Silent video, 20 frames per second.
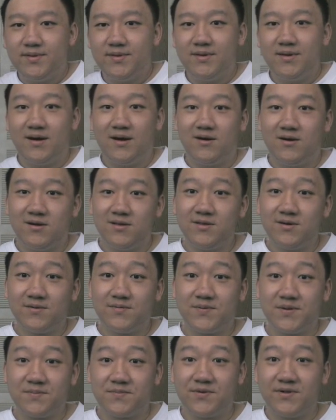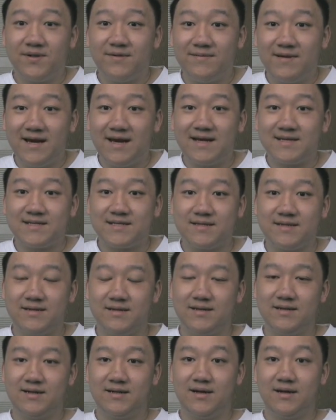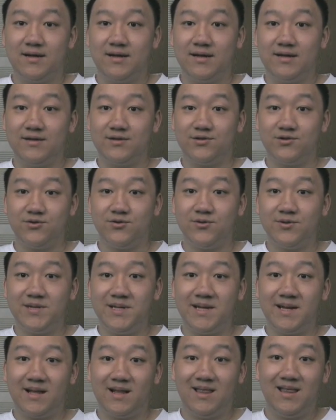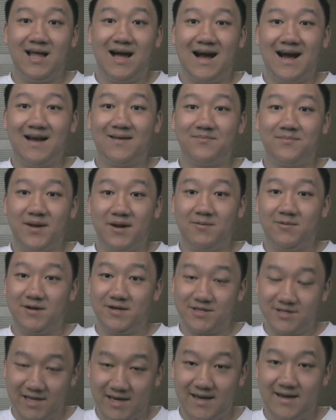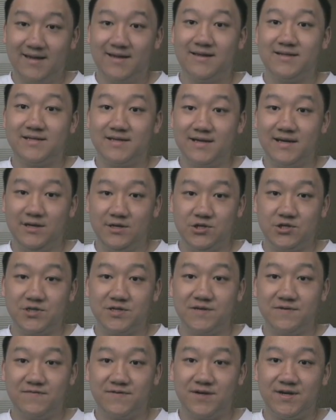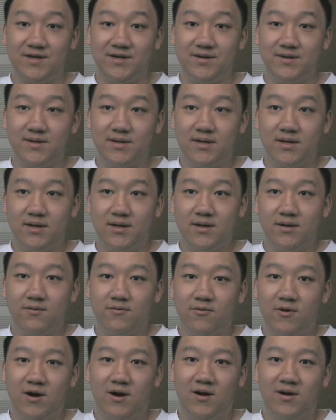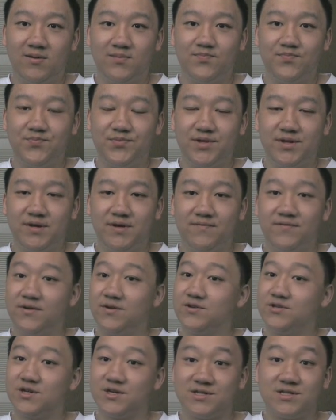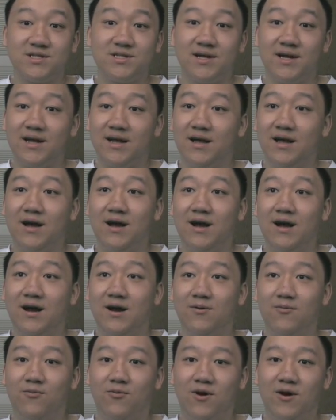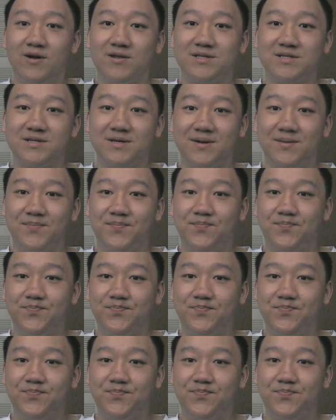Now, other people have asked, do you need a lot of memory to edit HDV? Well, if you just want to